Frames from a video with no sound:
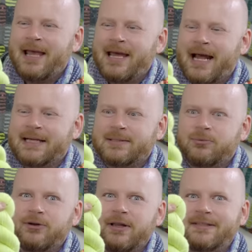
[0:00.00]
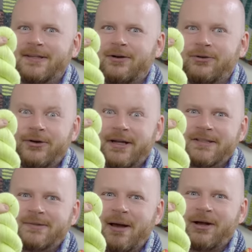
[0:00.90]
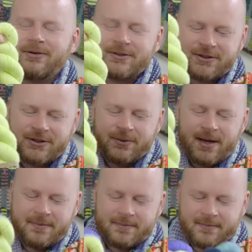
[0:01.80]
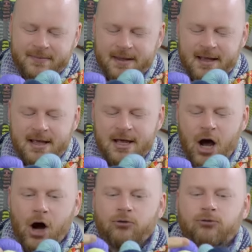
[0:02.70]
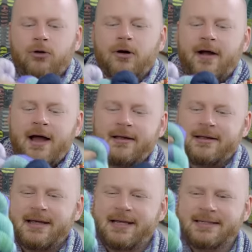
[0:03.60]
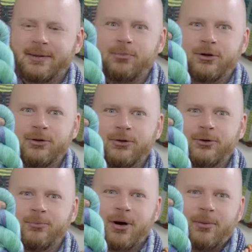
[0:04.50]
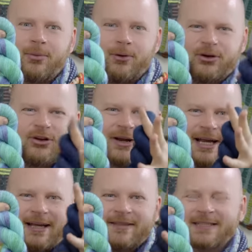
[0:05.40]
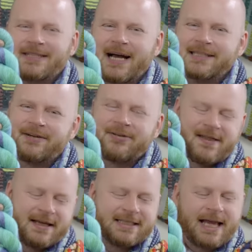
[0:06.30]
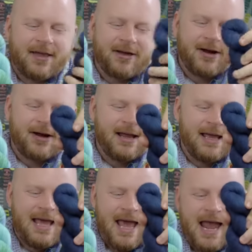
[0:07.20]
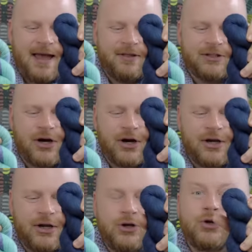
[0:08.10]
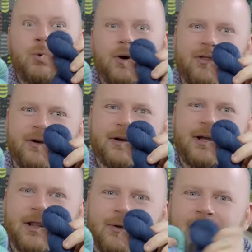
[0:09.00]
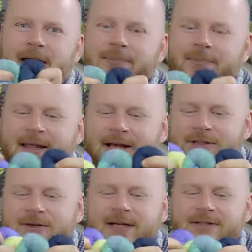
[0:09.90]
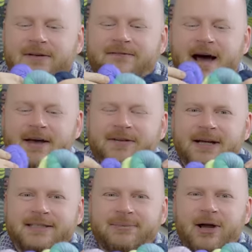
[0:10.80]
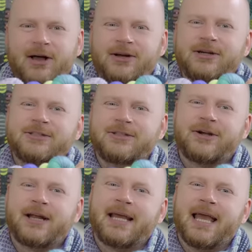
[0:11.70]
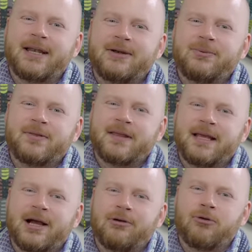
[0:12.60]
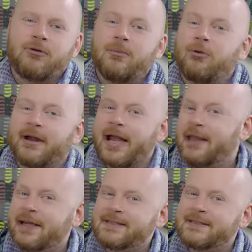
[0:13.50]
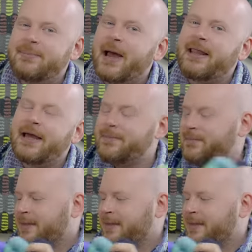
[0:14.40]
and it has some really subtle green speckles to it. Aurora is the blue, purple, green that ties everything together, and the dark northern colorway. So these are the five custom colors you're gonna get with the Aurora Borealis palette.